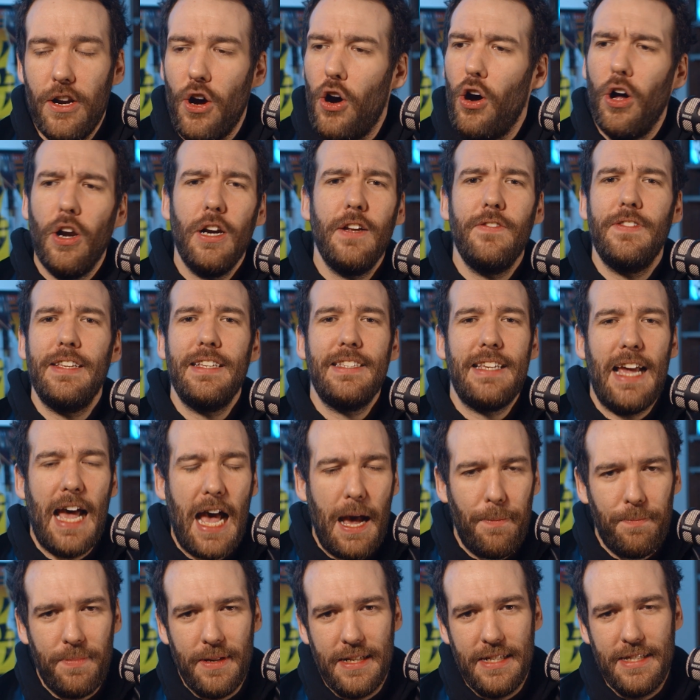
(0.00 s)
and all of this
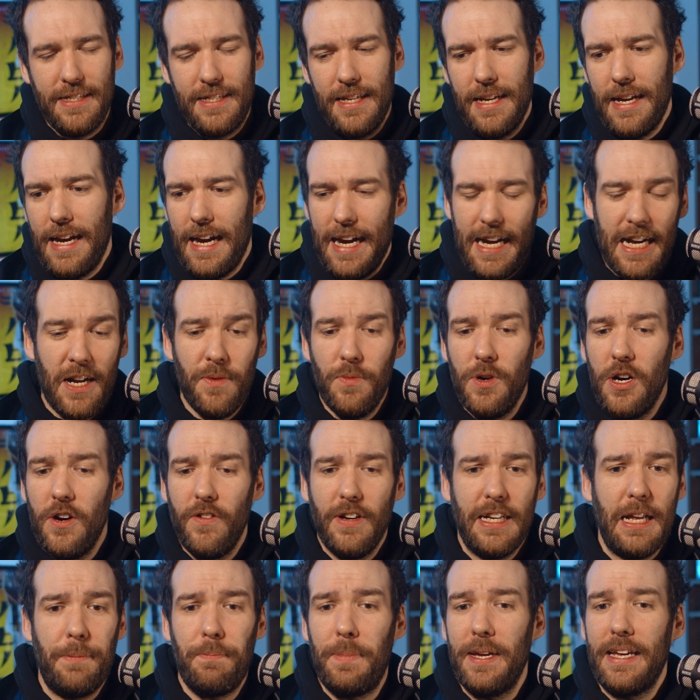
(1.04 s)
happens in a movie
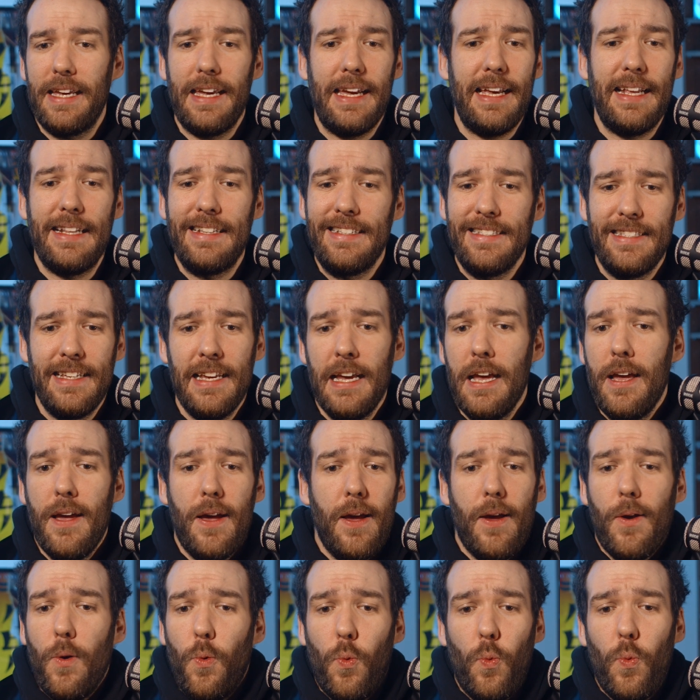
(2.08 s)
that begins
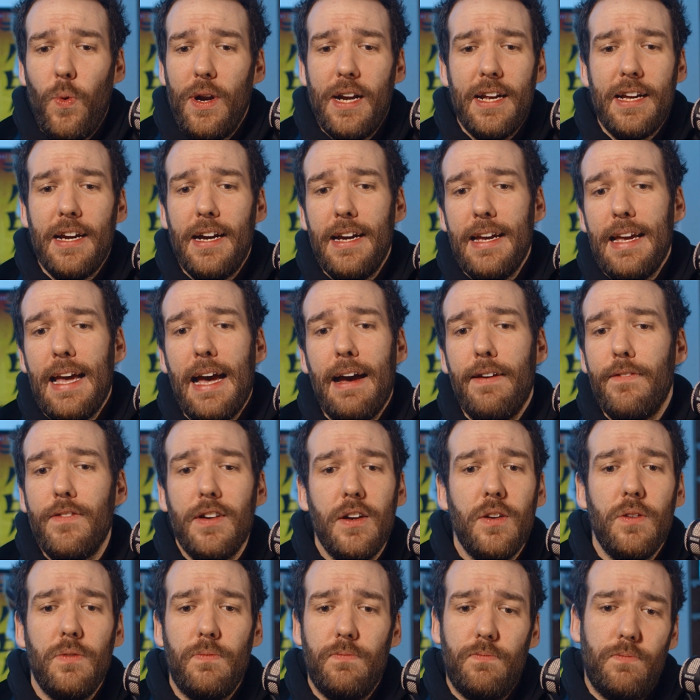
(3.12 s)
with a guy having
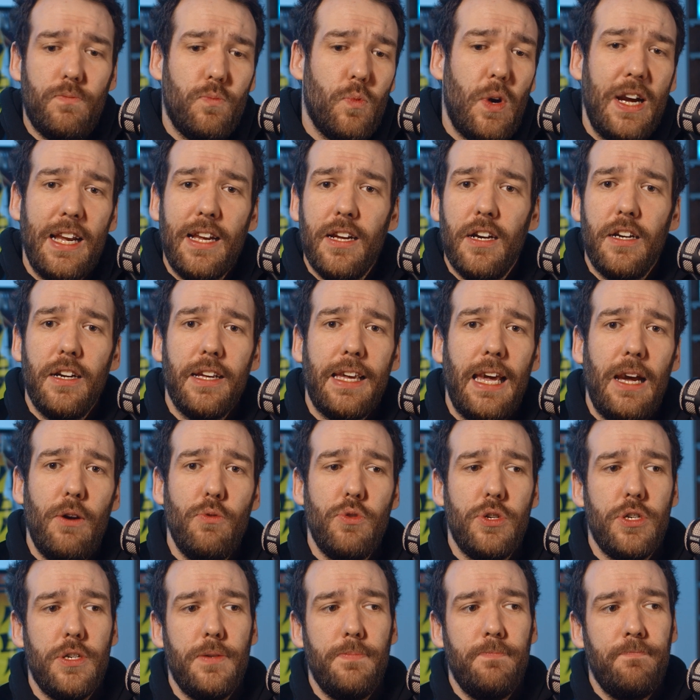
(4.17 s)
a wank on a
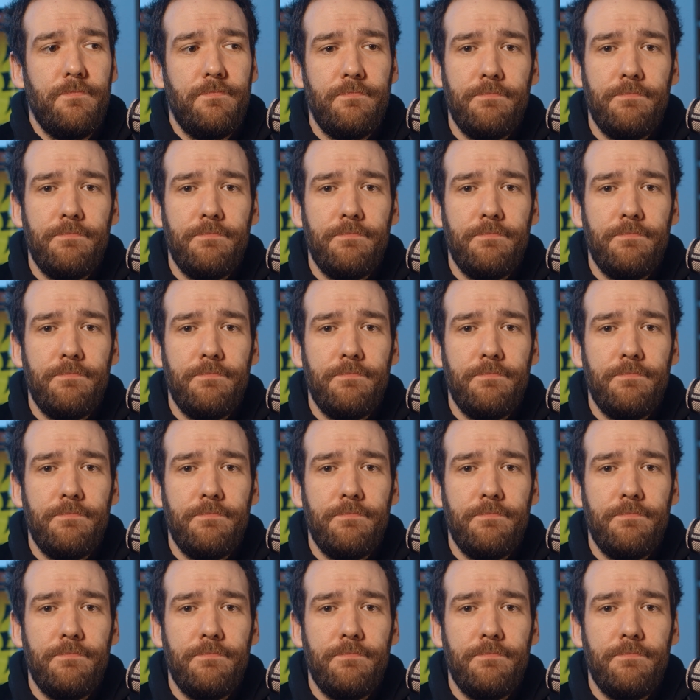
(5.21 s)
couch.